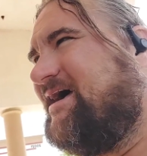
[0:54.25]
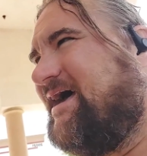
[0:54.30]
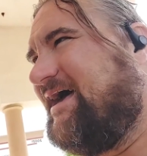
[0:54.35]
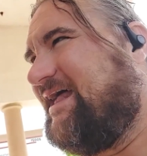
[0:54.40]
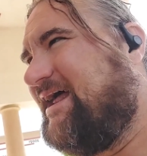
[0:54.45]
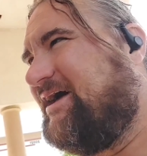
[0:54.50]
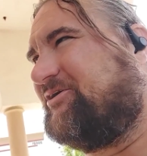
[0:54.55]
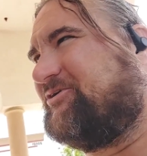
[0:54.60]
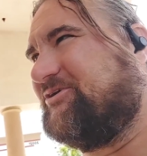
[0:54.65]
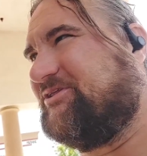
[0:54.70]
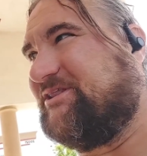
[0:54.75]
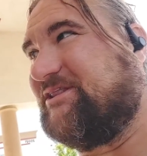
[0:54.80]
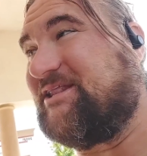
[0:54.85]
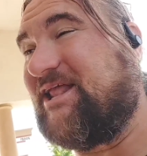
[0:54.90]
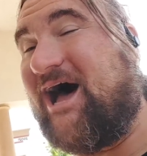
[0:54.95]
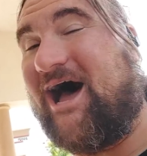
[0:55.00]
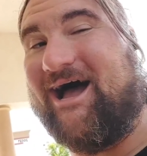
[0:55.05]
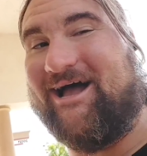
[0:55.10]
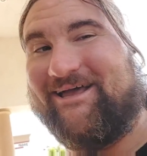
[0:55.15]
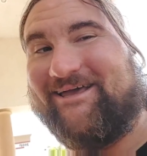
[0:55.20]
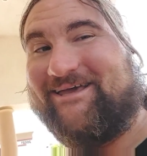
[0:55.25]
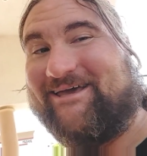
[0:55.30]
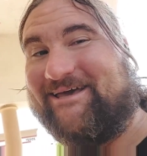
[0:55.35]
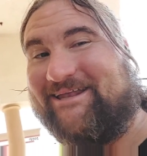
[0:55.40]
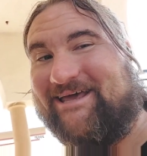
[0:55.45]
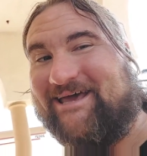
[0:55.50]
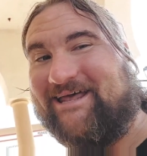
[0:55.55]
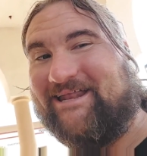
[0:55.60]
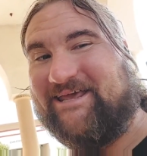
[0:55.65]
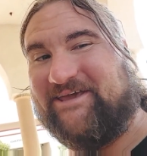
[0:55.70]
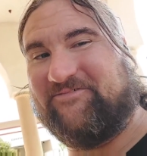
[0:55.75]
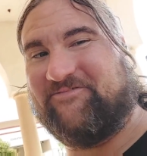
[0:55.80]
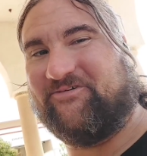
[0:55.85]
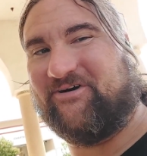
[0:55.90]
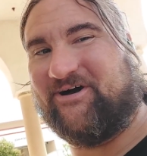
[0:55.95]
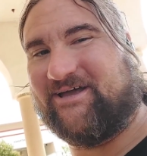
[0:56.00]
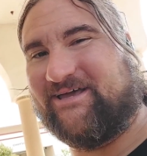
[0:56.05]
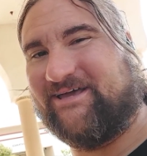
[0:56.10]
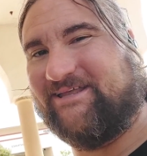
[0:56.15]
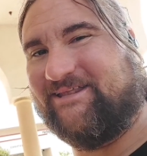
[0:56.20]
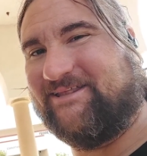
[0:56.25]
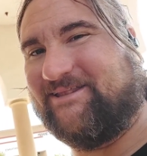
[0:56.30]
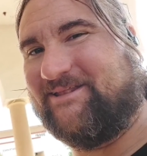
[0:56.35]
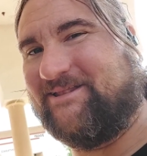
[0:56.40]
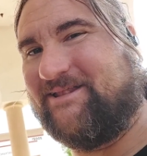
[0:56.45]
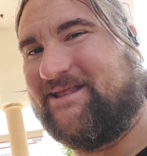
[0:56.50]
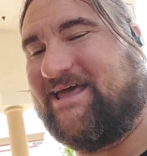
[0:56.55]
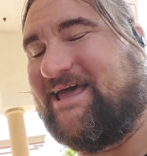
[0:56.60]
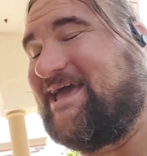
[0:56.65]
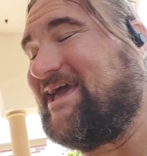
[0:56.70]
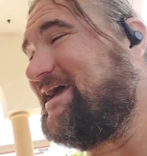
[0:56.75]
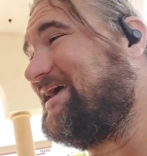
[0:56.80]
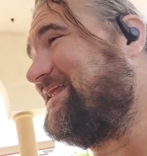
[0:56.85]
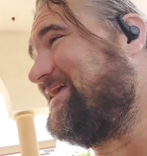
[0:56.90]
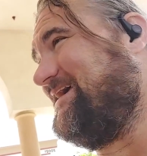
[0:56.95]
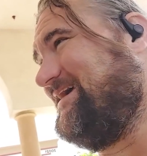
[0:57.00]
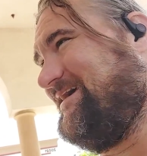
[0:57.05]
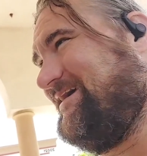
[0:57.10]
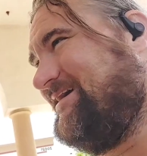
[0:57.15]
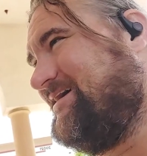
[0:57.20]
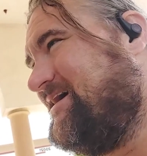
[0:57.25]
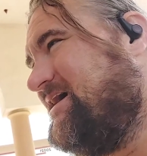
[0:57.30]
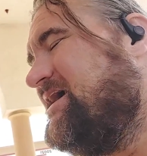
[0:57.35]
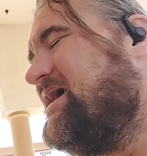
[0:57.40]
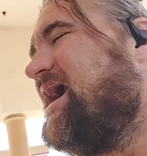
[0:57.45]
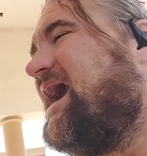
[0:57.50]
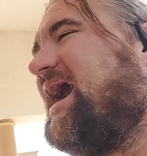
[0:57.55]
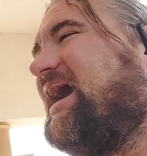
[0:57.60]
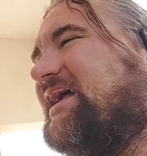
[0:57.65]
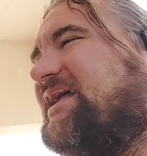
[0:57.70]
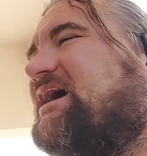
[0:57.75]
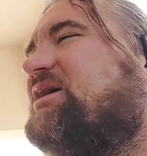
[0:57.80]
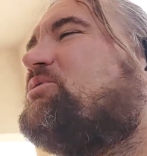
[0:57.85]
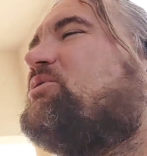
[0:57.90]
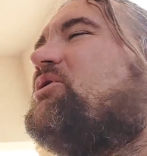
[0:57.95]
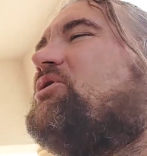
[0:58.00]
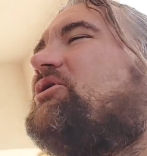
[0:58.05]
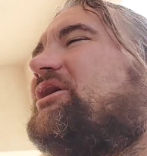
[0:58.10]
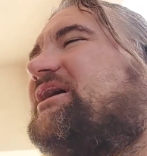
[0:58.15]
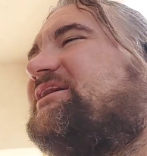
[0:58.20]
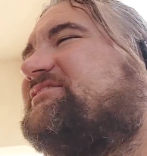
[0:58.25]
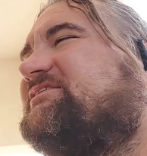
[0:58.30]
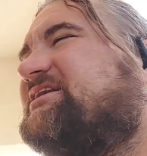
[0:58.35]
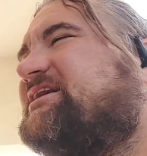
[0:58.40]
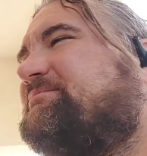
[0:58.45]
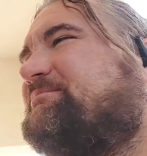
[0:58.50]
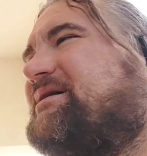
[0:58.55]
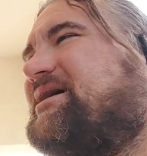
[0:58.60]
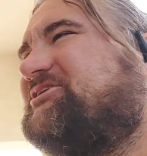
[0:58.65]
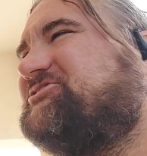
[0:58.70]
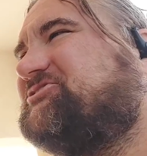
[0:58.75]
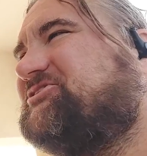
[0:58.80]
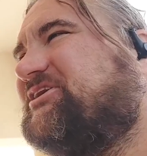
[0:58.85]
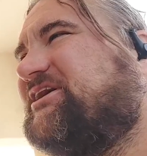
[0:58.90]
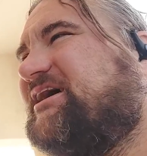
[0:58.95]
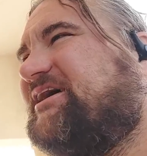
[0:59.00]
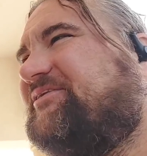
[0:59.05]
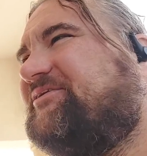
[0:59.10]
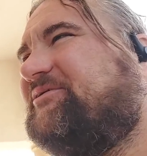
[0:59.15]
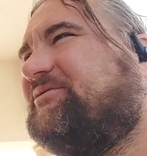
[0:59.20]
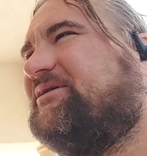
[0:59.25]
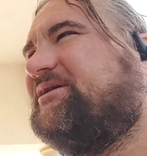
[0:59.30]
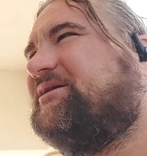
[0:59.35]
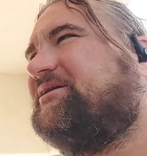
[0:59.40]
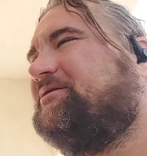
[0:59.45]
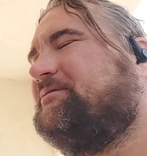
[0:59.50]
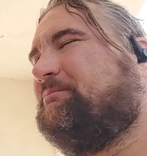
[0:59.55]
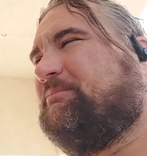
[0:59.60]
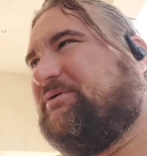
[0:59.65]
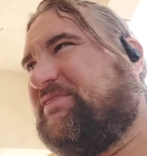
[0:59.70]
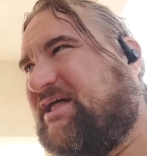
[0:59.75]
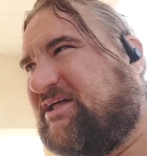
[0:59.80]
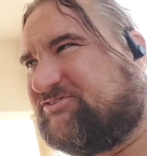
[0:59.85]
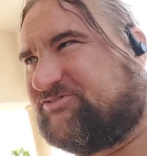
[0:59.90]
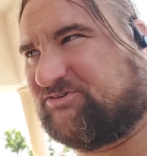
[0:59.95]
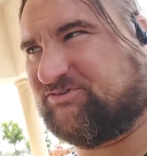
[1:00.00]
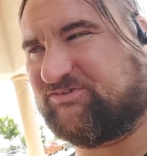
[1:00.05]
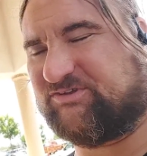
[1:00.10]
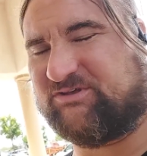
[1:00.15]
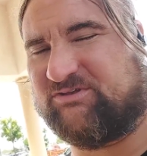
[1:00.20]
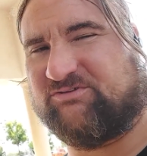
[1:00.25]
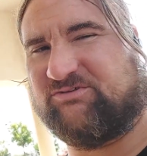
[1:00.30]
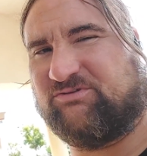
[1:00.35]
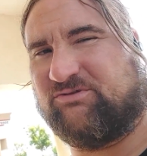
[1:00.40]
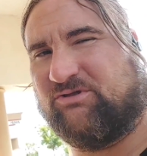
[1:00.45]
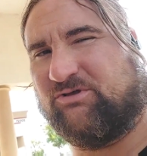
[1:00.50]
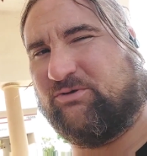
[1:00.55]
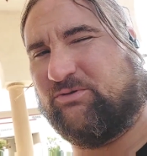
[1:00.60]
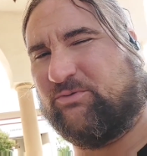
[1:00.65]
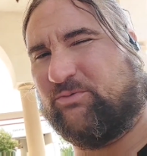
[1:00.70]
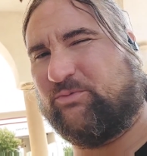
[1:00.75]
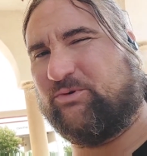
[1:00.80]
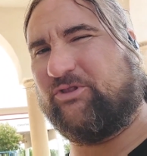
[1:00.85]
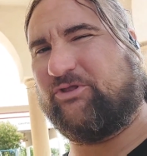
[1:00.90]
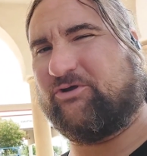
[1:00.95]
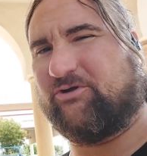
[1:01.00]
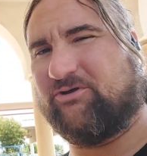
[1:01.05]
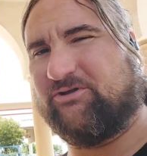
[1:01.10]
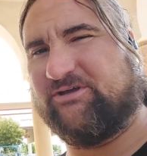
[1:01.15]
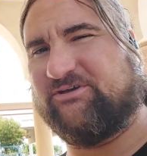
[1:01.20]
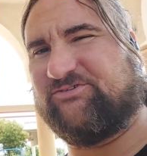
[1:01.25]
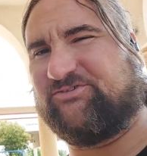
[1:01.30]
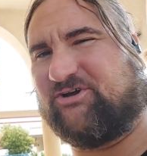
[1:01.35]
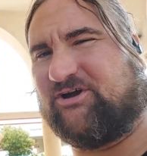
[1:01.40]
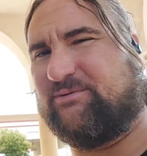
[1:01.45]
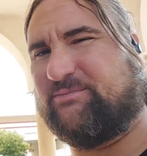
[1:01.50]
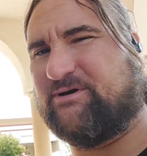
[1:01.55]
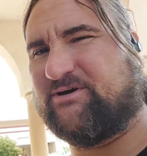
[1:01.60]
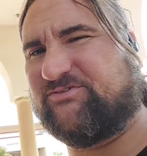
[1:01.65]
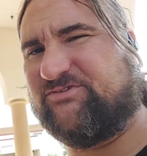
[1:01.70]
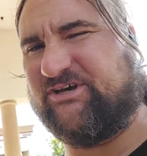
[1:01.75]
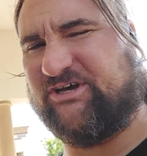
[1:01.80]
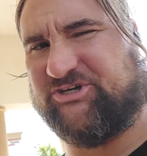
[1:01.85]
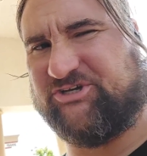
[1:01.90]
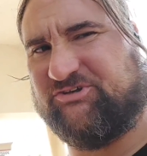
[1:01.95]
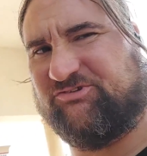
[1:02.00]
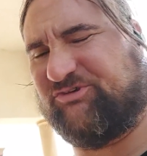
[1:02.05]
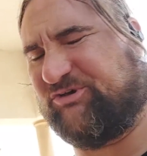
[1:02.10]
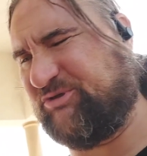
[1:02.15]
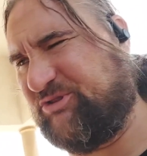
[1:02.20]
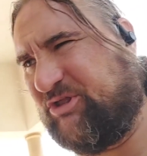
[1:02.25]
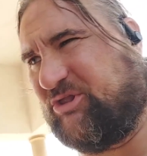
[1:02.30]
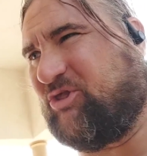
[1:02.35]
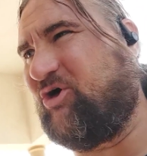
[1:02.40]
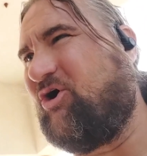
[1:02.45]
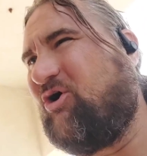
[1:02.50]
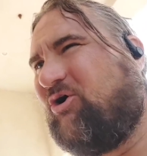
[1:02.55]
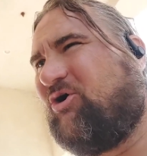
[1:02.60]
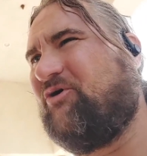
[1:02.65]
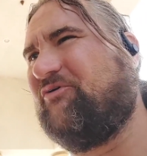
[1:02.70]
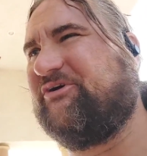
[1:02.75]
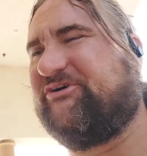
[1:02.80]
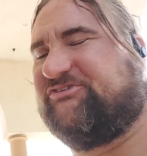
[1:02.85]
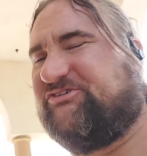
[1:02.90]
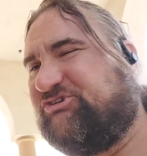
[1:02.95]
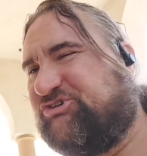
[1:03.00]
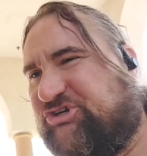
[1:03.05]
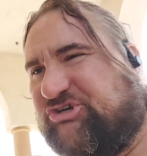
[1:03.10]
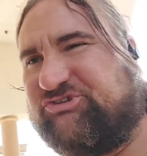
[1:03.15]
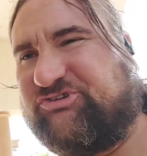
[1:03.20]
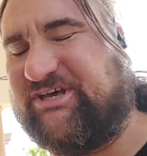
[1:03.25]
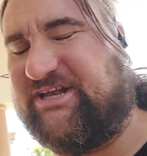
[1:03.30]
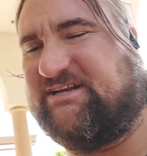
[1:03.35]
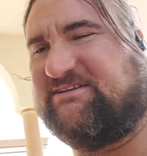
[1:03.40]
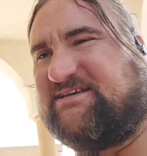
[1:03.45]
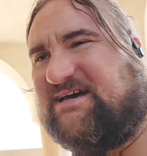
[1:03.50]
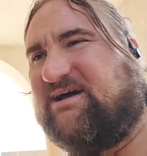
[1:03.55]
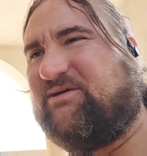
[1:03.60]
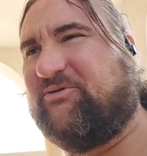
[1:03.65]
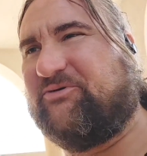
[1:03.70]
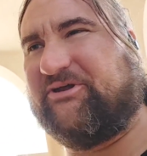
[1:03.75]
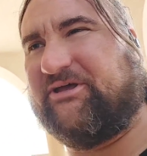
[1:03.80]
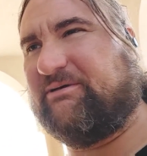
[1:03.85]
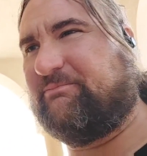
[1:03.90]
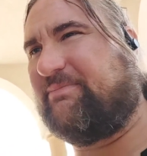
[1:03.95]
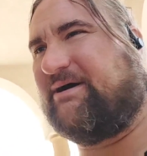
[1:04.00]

and I could not get any fucking any I well, hold on. I did get Magic the Gathering, but that's because there's one of the early Starbucks sessions, like the long all day session, just had it downloading